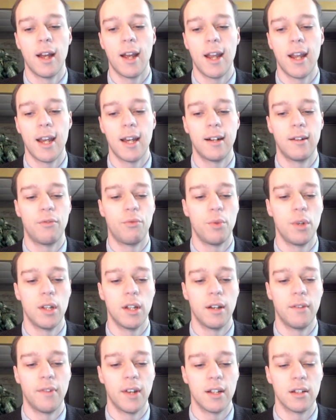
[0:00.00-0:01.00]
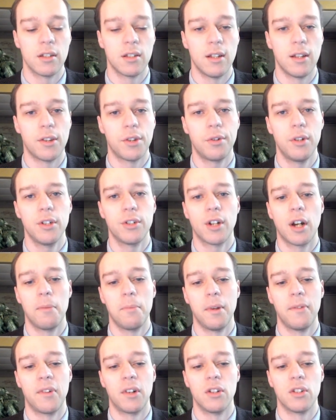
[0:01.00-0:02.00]
And if we advance c3, try to
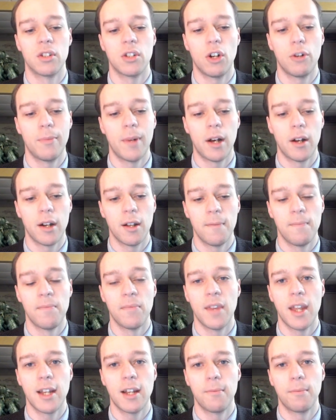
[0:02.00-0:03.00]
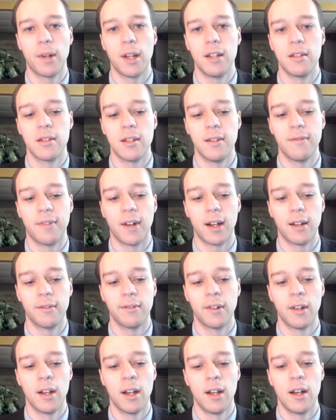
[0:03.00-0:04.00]
be very slow about it, they can play c5.
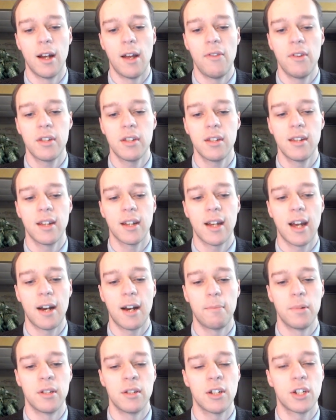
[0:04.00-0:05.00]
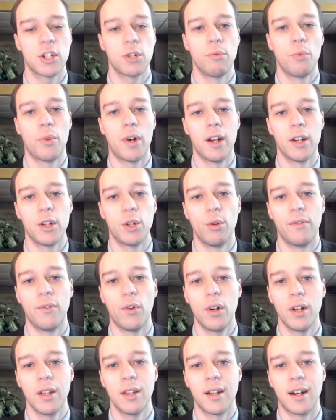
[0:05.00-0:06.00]
And this is the kind of position we wanted to
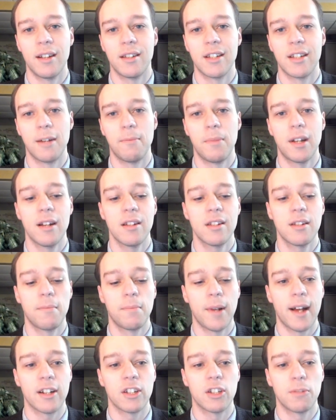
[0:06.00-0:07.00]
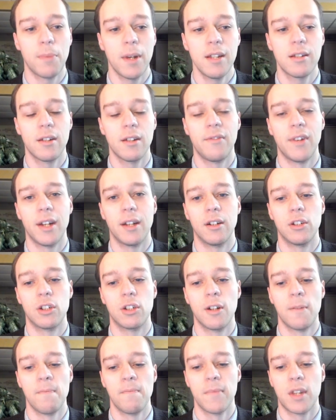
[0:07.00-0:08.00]
avoid that I said, because of black space advantage,
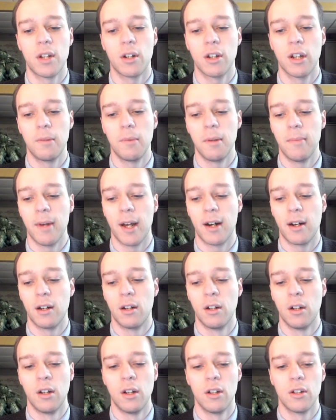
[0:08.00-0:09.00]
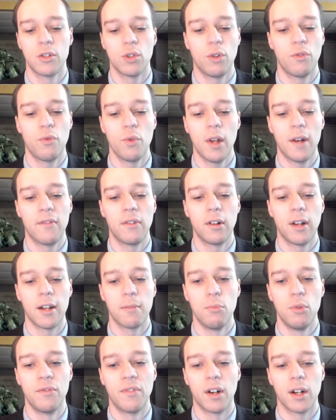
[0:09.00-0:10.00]
they're going to be better. So if we ever like
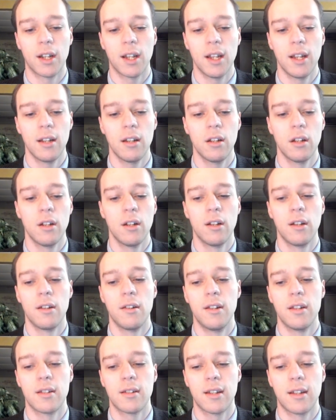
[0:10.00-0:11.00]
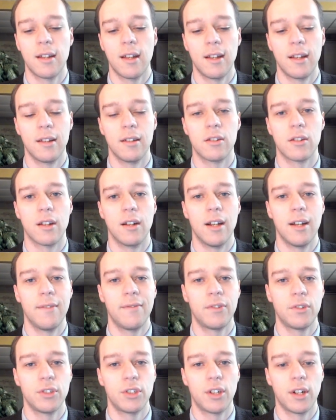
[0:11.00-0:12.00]
move our king, this king is going to
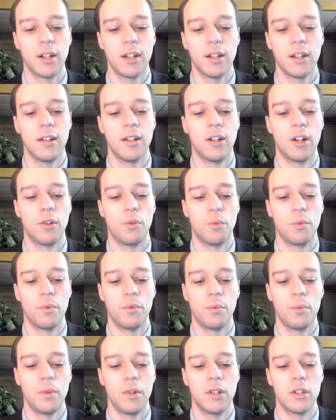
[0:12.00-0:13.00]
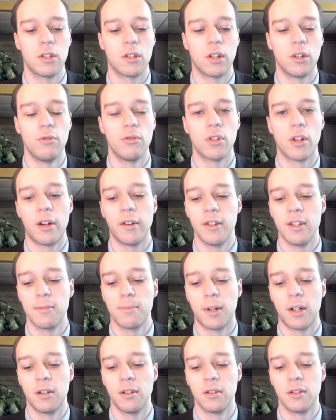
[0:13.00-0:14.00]
infiltrate, you know, we just lose all these
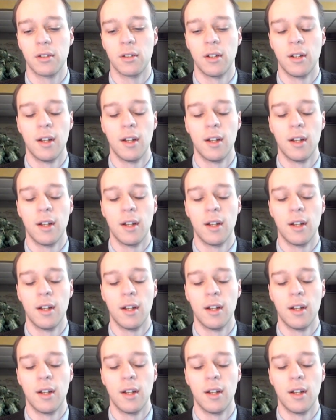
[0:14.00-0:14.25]
pawns.